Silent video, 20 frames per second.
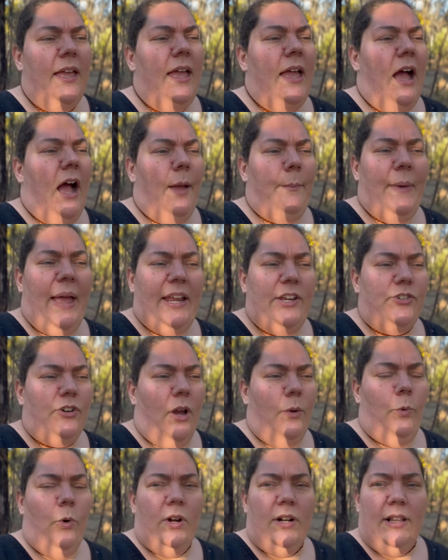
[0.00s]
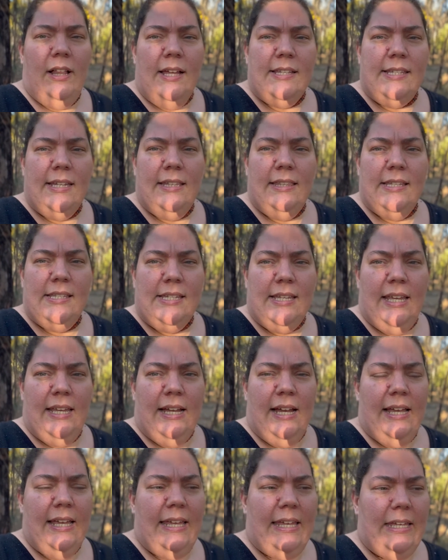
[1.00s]
I may try water glassing this
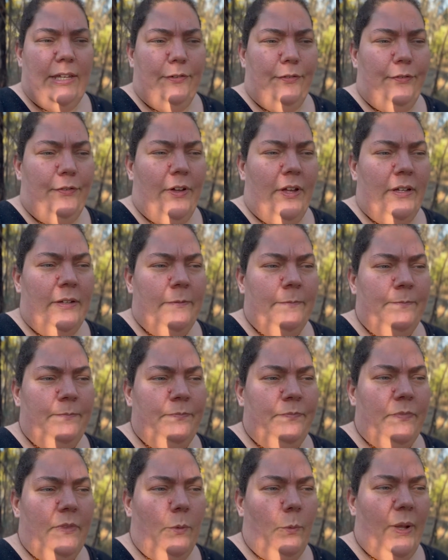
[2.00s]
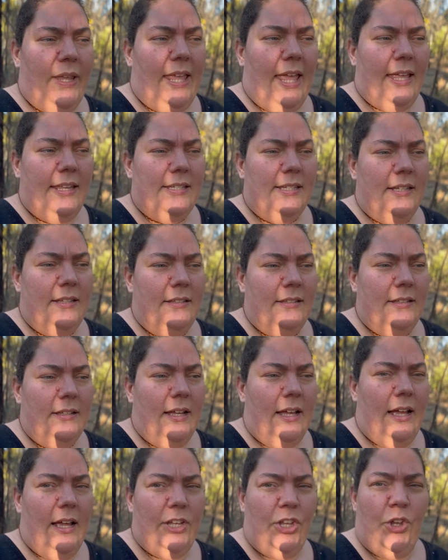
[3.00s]
year if we get
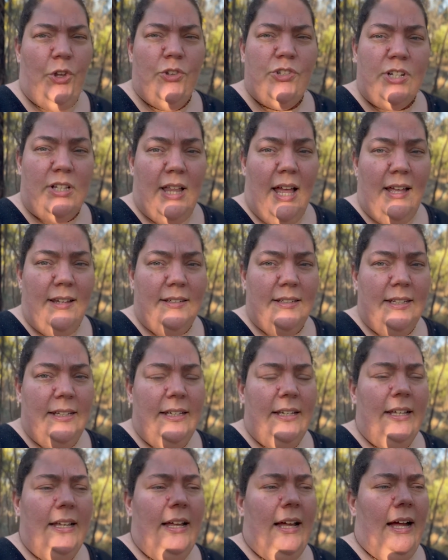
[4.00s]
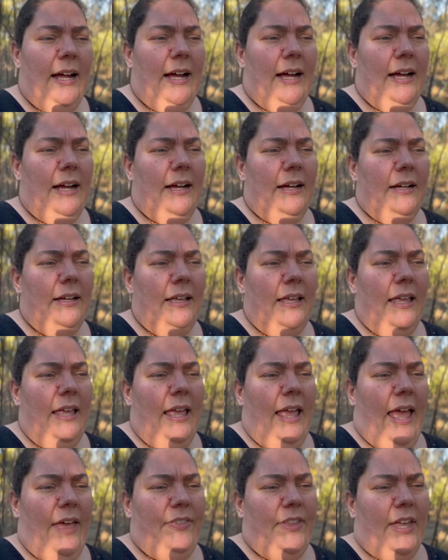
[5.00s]
a huge glut.
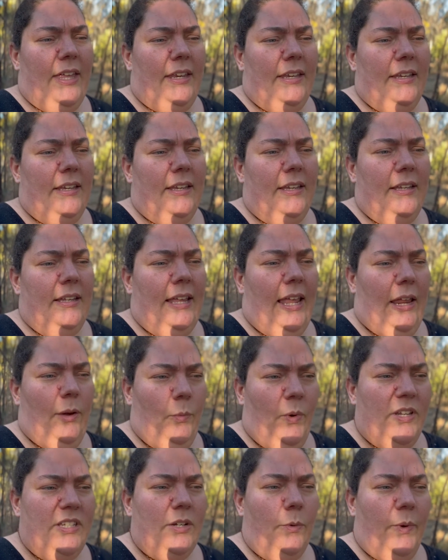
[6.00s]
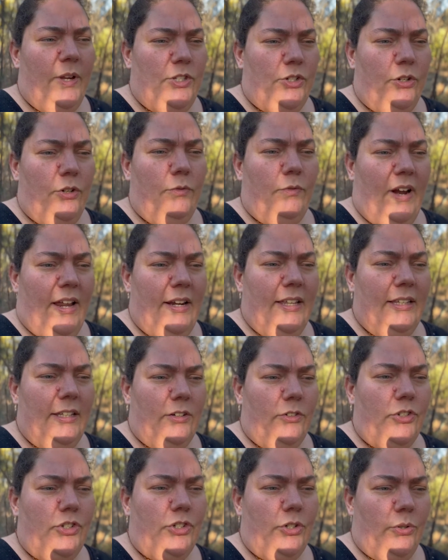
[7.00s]
And then in winter we do run a
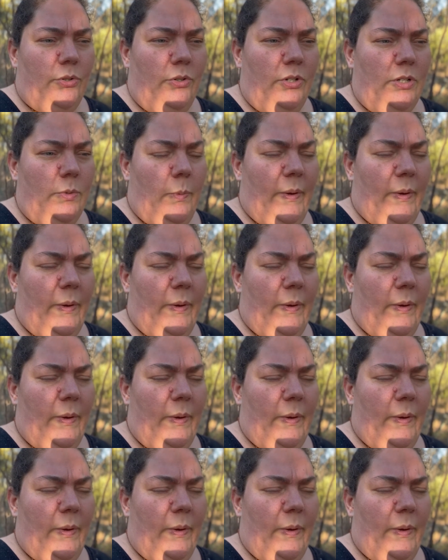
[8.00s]
little short.